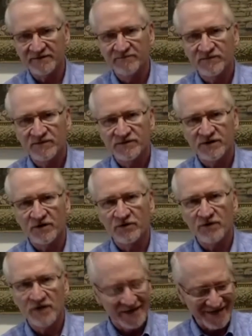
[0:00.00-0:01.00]

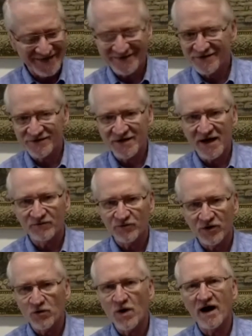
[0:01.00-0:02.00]
So it does not
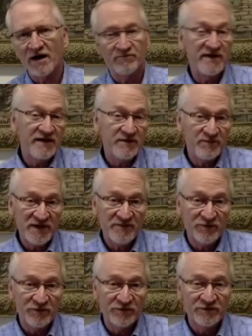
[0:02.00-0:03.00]
require. Many
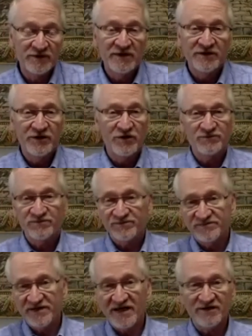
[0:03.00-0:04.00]
people, you know,
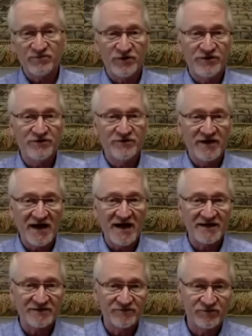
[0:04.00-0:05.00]
Ted, when you and
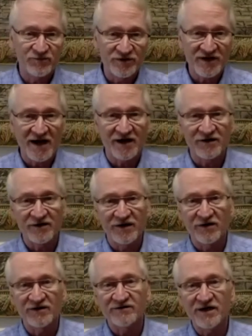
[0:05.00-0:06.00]
I retire
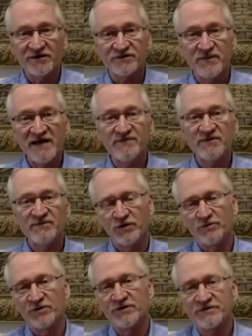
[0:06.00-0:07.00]
and uh, us baby
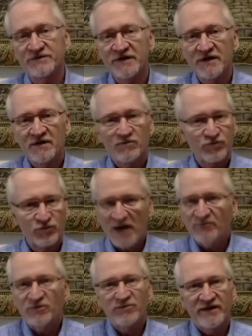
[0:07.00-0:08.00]
boomers
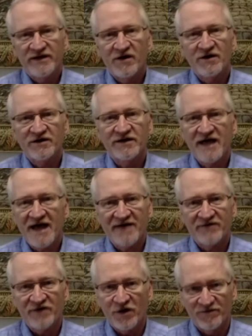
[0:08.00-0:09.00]
probably aren't going to have
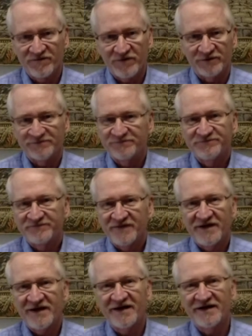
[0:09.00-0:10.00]
a home phone.
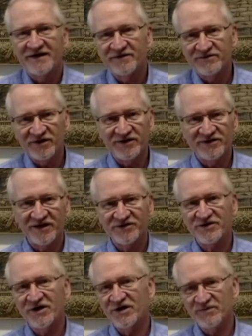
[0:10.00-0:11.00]
Uh, it, it's
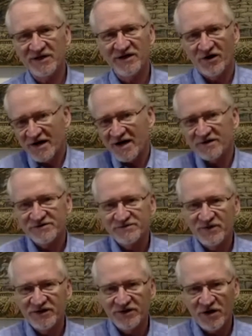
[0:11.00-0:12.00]
going to be gone. Ours has
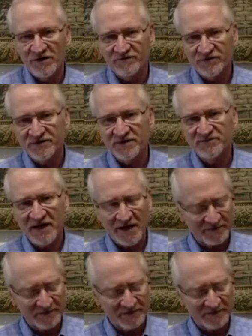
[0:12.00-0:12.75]
been gone for some time.